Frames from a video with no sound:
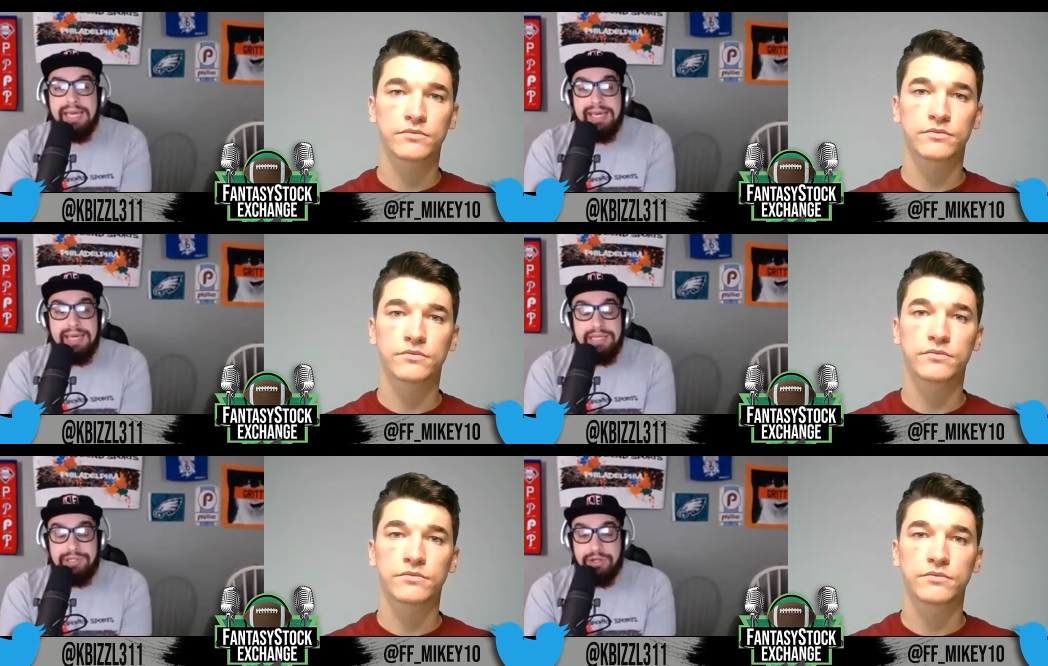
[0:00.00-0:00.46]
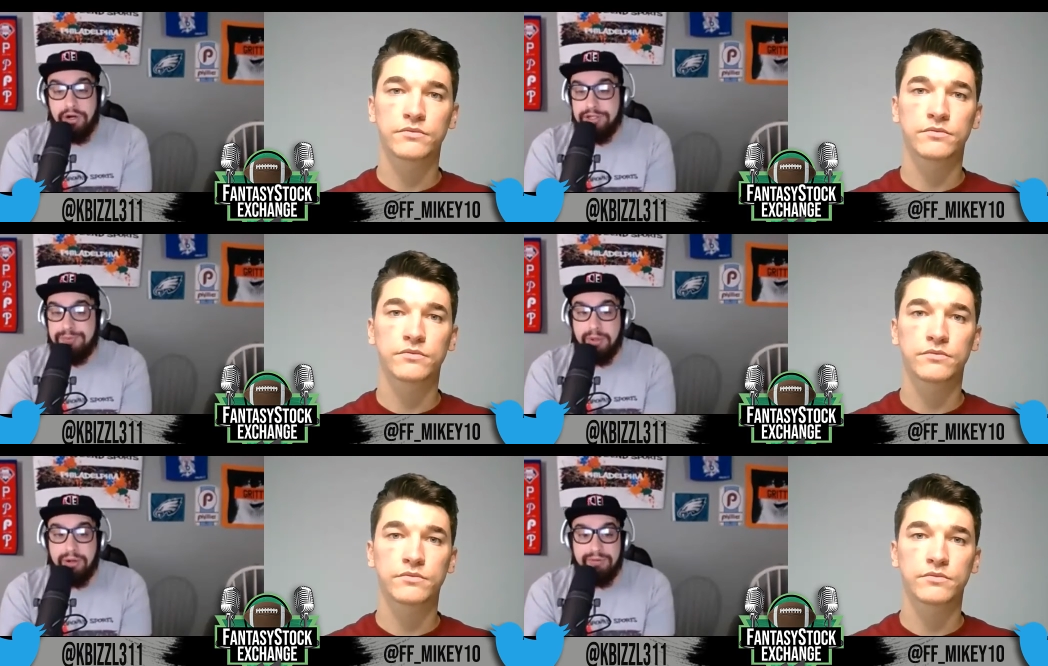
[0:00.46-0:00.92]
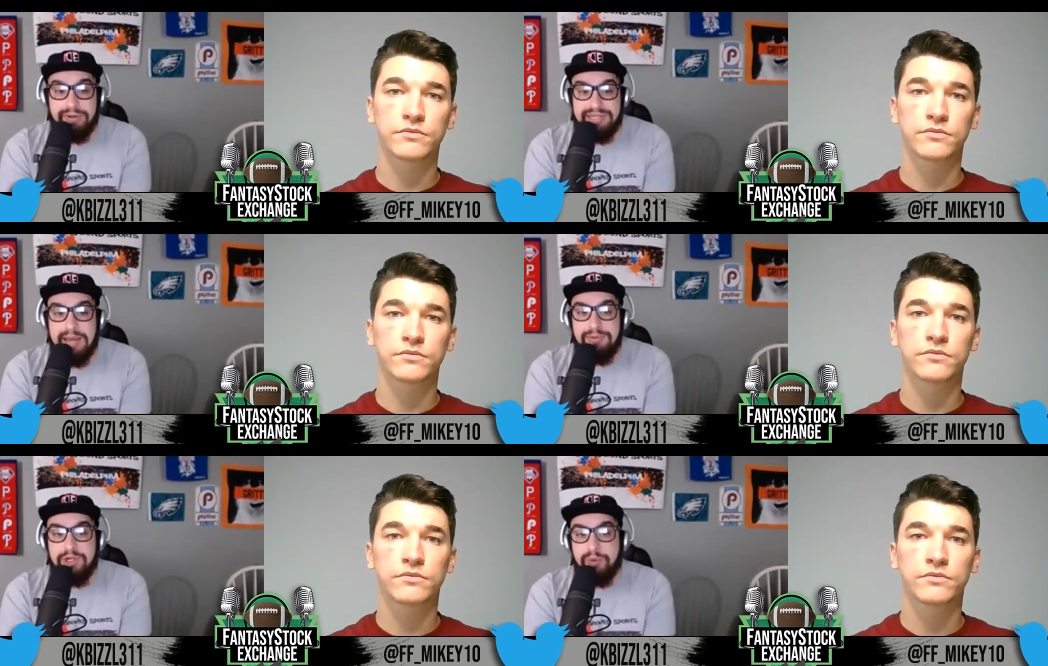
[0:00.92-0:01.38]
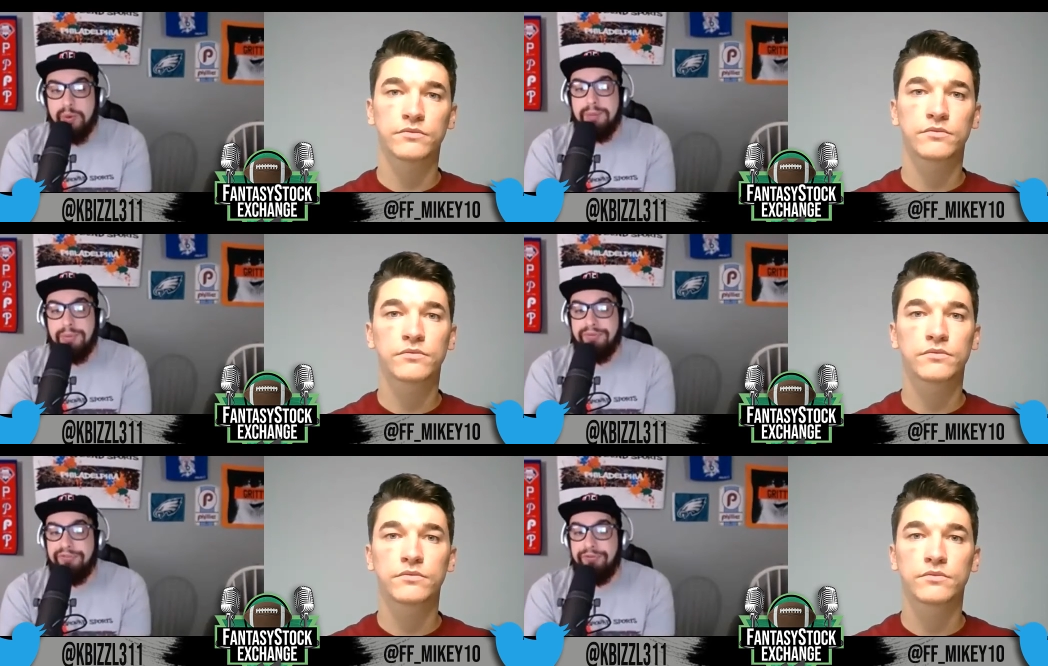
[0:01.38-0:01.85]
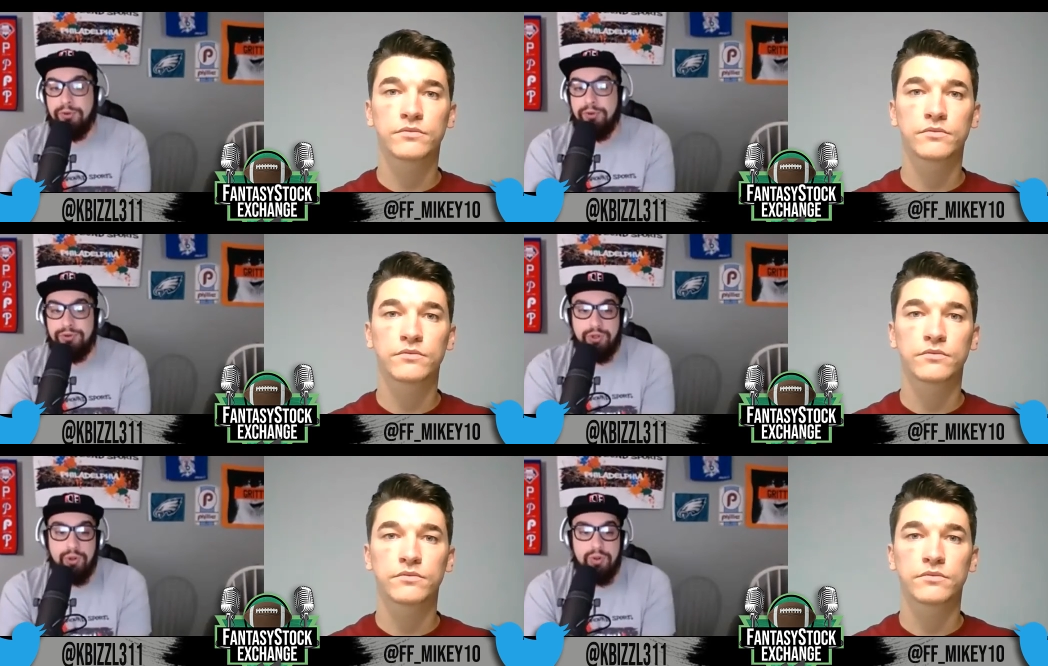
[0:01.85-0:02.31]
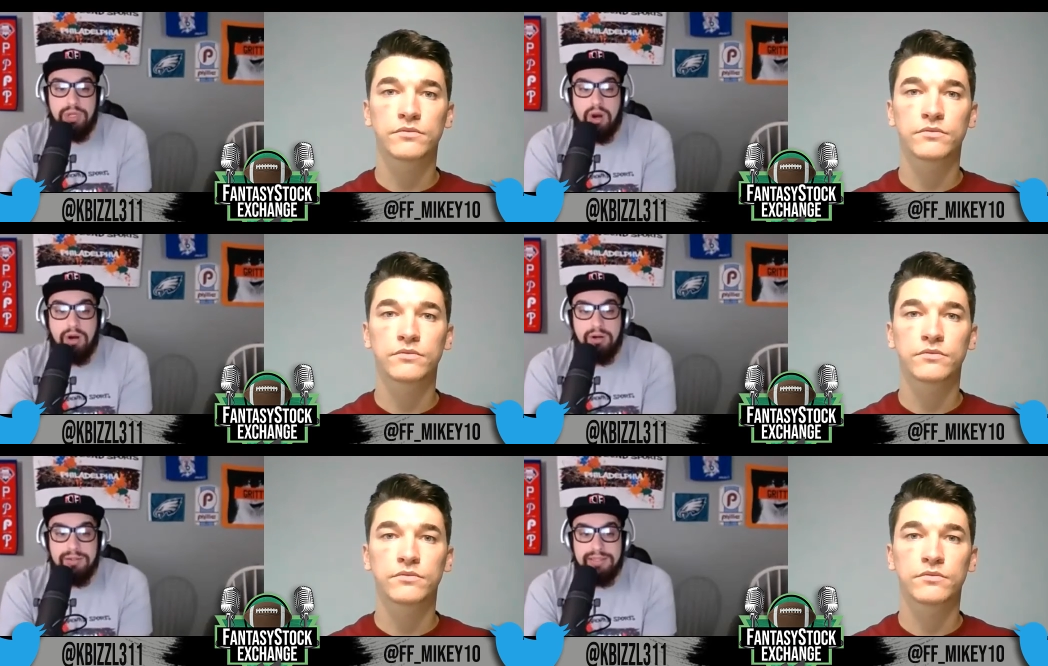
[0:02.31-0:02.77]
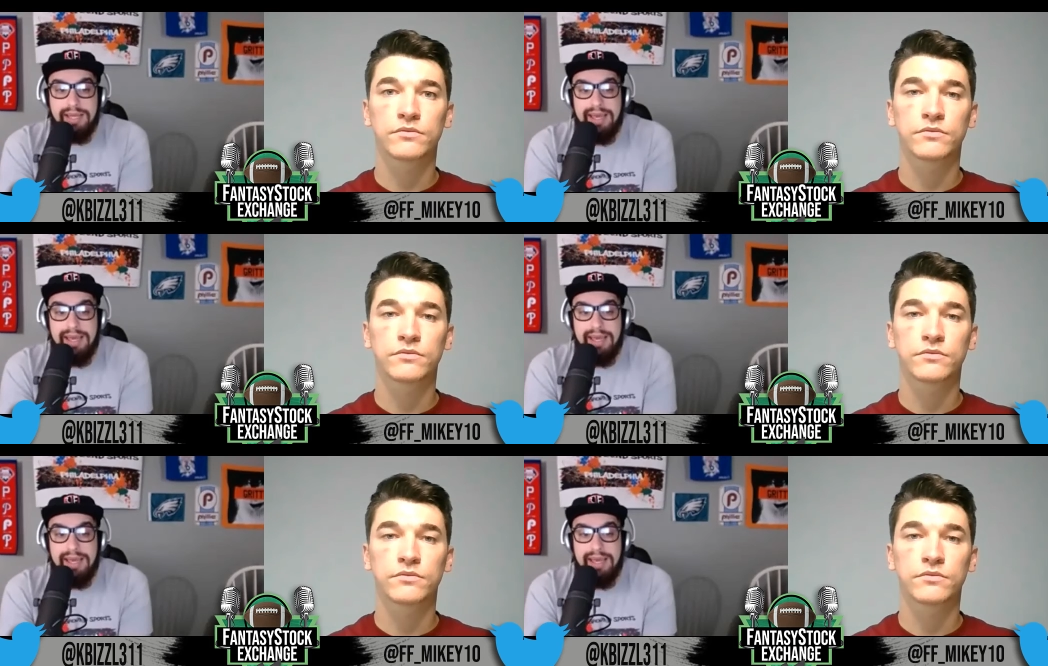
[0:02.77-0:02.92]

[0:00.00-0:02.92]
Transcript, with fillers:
Speaker 1: His yards per reception went up a full two yards,